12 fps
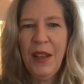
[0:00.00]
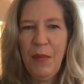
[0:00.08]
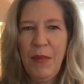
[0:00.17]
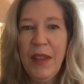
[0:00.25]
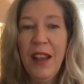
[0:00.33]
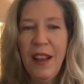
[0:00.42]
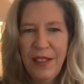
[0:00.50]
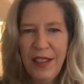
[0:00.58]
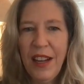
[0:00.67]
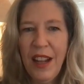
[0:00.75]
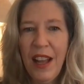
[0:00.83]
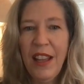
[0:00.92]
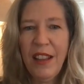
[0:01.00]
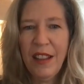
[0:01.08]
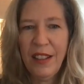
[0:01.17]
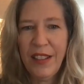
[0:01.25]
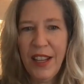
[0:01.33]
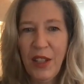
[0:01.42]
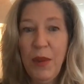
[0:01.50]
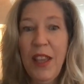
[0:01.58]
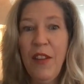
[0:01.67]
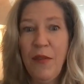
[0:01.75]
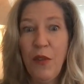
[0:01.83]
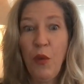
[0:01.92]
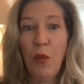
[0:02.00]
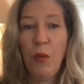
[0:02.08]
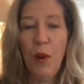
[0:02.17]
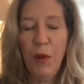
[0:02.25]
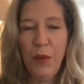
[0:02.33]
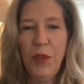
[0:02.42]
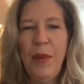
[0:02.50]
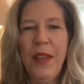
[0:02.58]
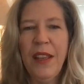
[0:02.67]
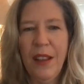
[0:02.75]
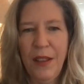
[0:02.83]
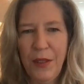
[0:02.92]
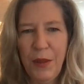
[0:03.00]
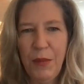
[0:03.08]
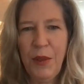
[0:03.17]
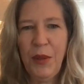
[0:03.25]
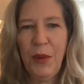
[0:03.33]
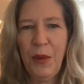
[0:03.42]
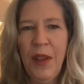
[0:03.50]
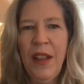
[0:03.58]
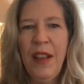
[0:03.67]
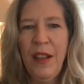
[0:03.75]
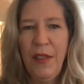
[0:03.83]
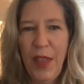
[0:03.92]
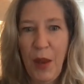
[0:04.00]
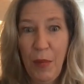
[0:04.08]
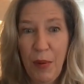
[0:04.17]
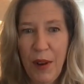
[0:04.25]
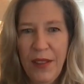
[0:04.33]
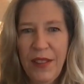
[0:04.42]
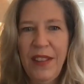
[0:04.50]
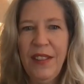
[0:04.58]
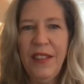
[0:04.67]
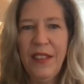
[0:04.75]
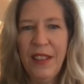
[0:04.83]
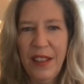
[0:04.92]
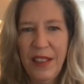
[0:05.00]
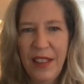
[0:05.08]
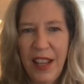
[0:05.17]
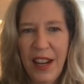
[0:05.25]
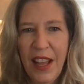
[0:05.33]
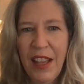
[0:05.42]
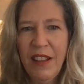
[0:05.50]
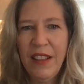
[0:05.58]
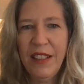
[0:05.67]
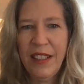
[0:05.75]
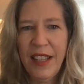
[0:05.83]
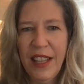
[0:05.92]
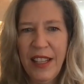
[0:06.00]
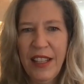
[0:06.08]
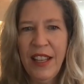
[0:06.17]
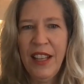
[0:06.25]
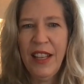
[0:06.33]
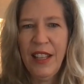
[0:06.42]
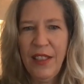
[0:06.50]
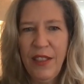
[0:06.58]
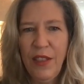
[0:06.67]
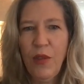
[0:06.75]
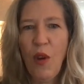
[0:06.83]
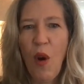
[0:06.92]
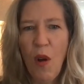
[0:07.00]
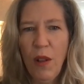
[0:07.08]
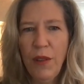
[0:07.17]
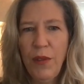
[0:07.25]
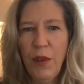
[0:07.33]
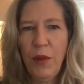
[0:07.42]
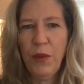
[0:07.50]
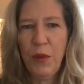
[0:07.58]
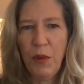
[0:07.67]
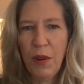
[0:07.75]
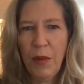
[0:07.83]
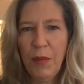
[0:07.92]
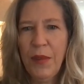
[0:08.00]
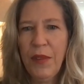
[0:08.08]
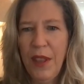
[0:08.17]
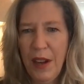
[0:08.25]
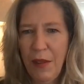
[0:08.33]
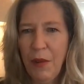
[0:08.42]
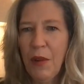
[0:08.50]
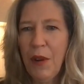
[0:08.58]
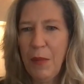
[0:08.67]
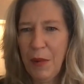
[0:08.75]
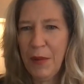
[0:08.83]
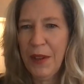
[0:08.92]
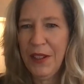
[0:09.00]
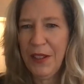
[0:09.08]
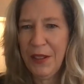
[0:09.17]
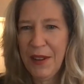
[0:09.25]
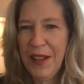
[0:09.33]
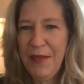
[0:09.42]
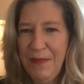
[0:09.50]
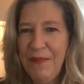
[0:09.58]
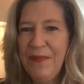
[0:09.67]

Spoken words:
because that eye contact, we have grown to be accustomed to that presence, that eye contact, all of those norms that have grown up around it, right?